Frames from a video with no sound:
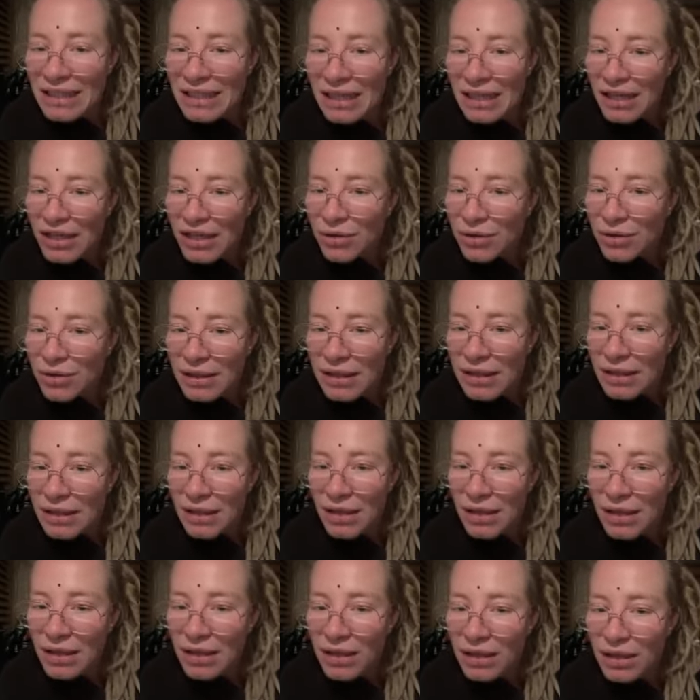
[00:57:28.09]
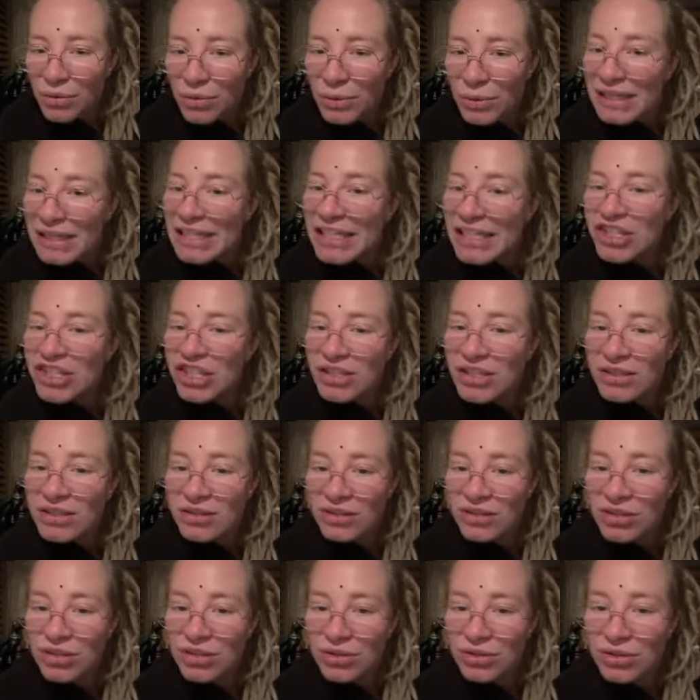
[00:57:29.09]
think you need a
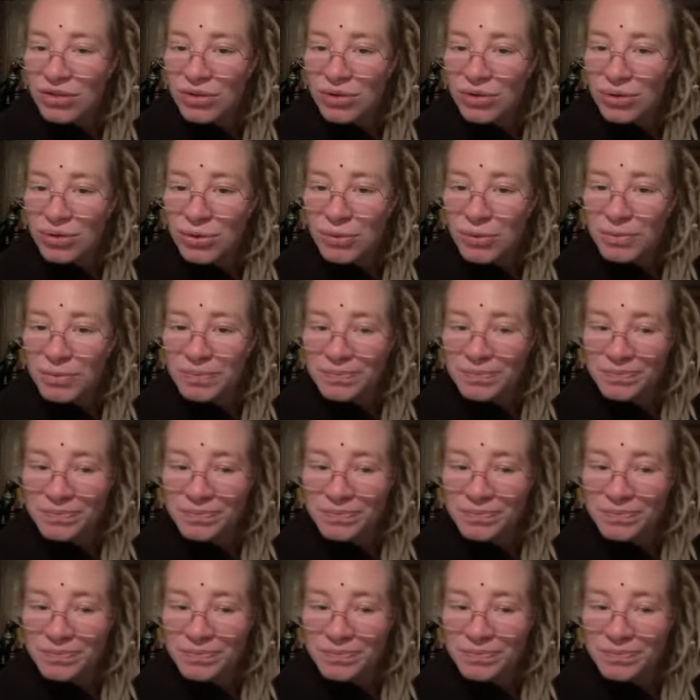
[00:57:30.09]
religion to